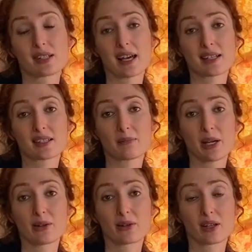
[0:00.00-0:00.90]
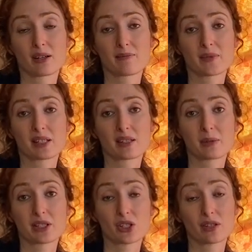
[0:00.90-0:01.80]
ask about, is the
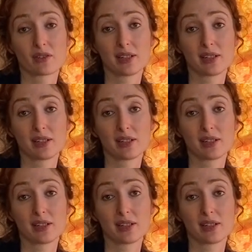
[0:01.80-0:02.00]
position of the